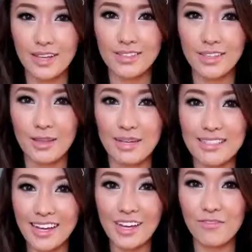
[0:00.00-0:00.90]
So then my
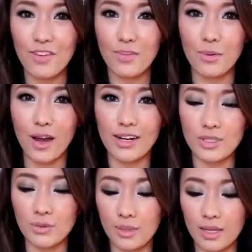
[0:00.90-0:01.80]
second favorite
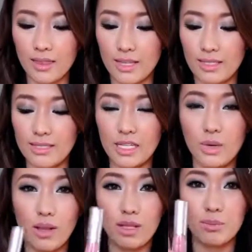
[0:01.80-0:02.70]
product would be these
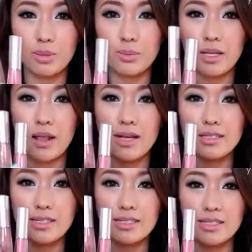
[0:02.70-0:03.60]
Lioele Blooming
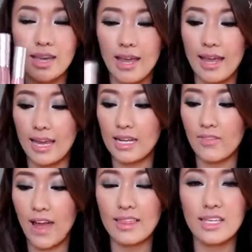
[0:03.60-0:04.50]
Glosses, and
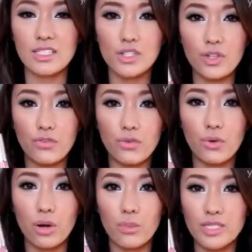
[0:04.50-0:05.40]
I've had these two
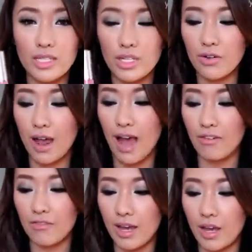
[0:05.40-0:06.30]
for almost a year and a
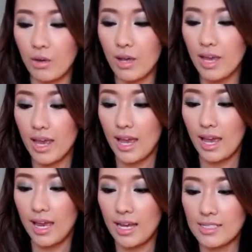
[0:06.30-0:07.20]
half now,
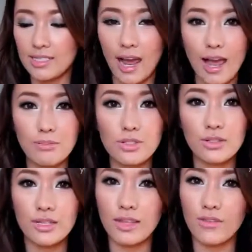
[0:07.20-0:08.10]
and I
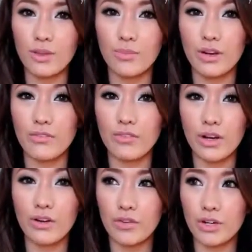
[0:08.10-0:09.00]
absolutely love them. They're a
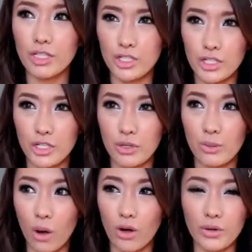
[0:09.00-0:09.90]
very, very sheer,
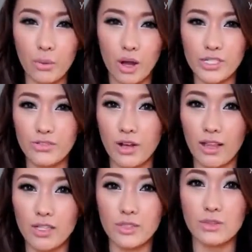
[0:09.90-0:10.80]
watery wash of
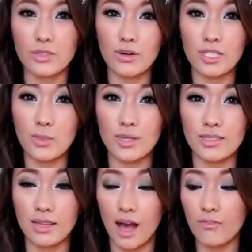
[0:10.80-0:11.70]
color, so don't
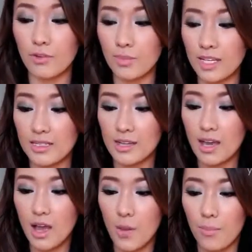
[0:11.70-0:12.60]
expect a lot from these,
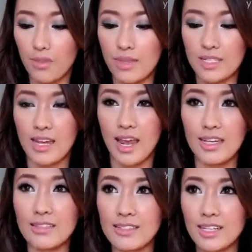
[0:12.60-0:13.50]
but the
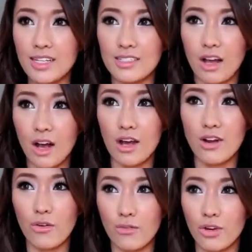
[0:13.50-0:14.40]
taste is
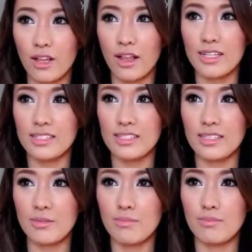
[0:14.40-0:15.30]
unreal. It's
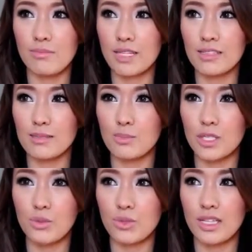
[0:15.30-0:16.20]
the mix
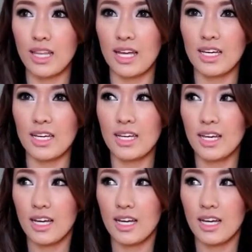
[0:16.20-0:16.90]
between like